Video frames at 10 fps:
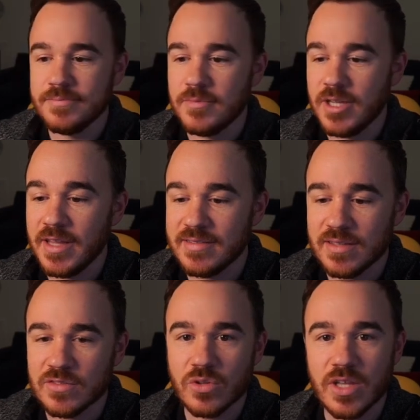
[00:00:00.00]
And that's
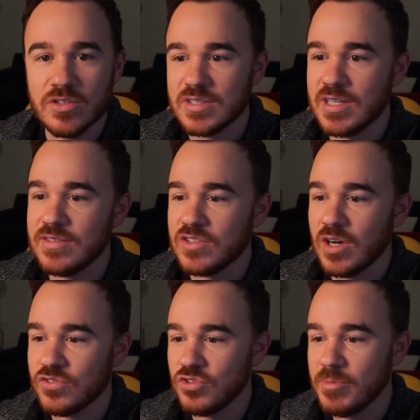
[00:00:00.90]
it. So then just hit
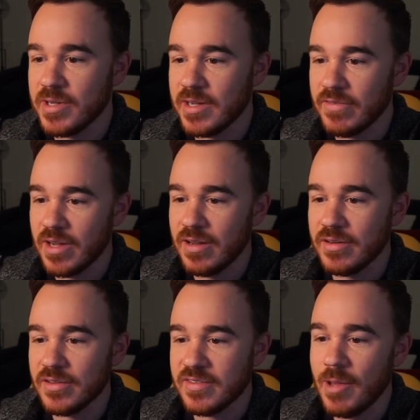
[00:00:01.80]
start streaming. I've got a
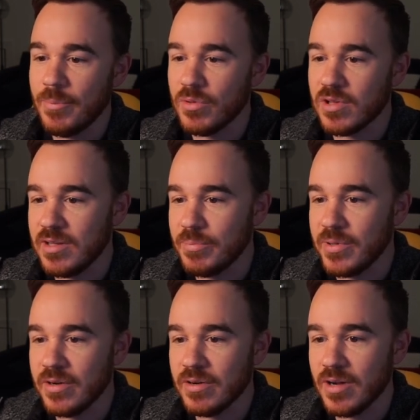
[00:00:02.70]
little sample clip
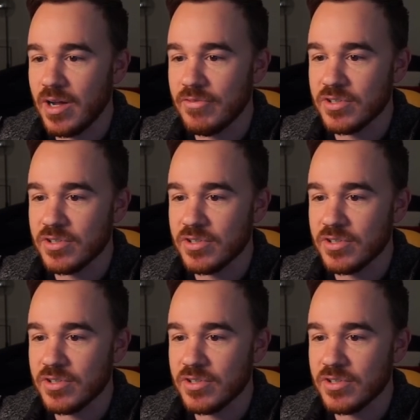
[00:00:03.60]
here for